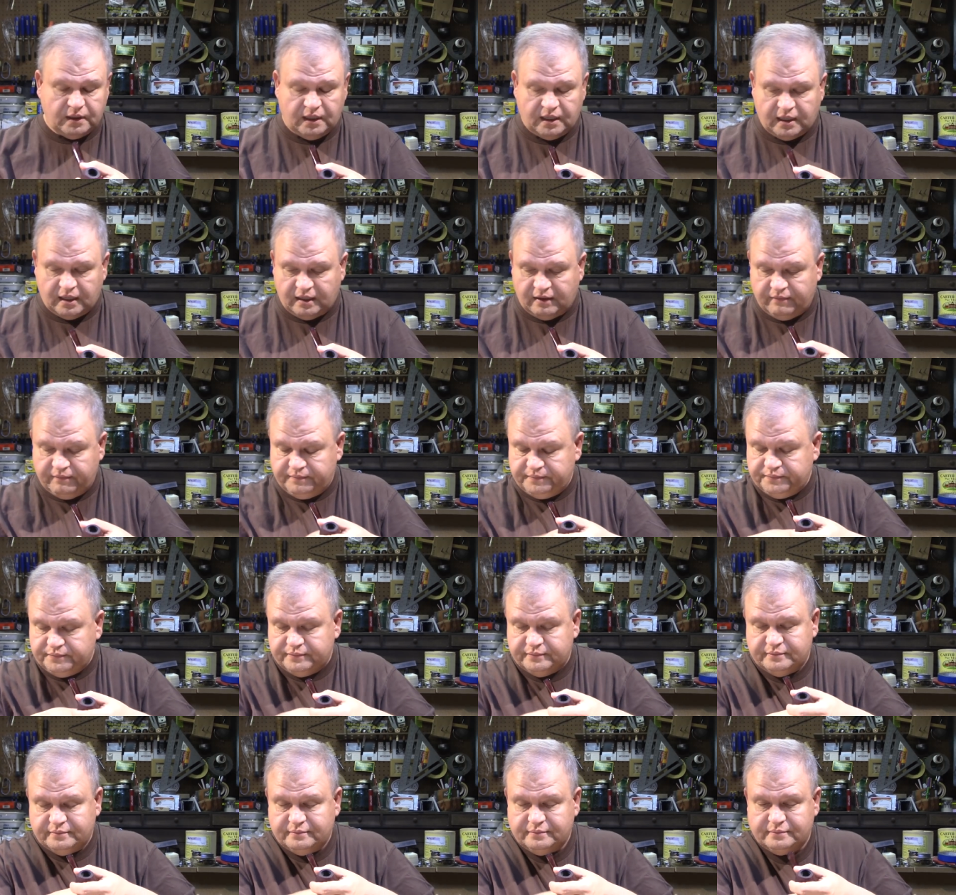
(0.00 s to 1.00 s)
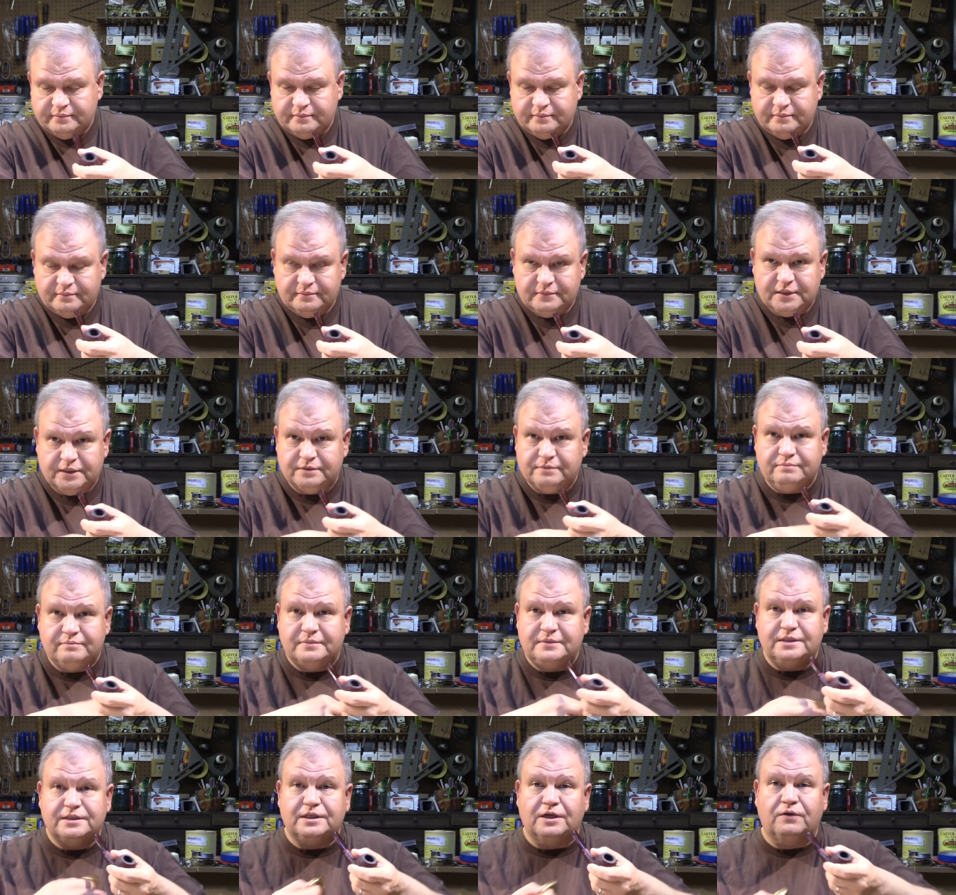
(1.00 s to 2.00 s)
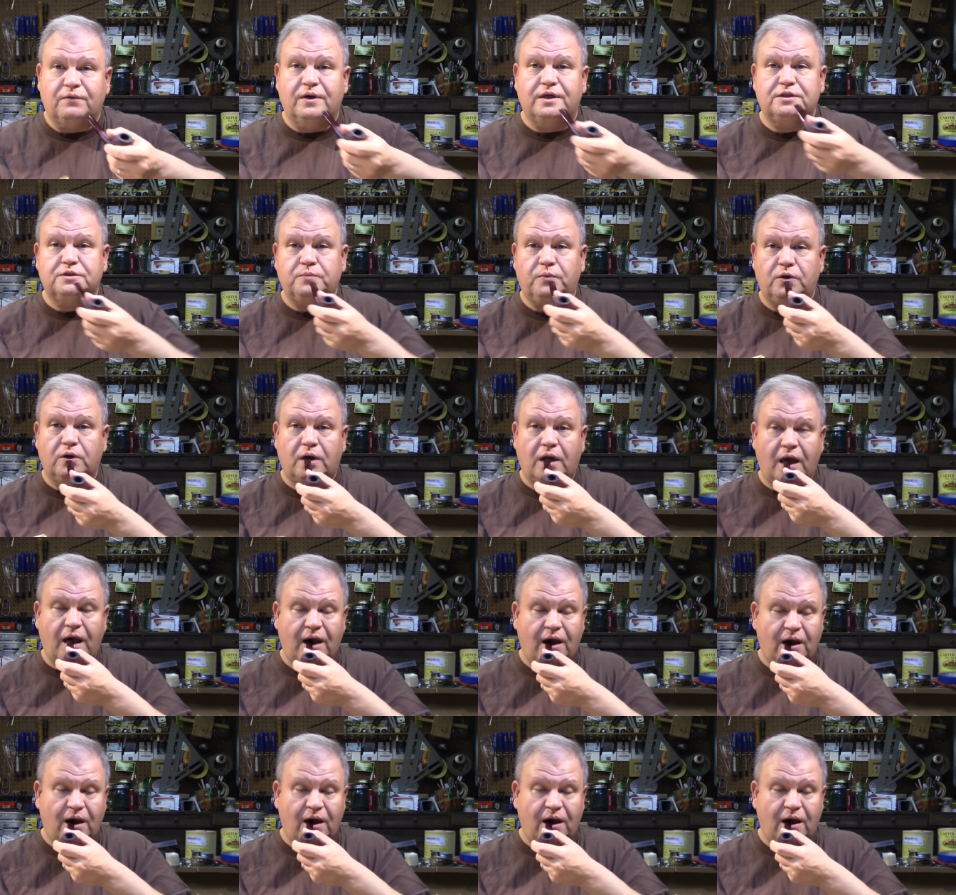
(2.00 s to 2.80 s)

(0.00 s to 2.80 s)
Uh, just just a great smoke.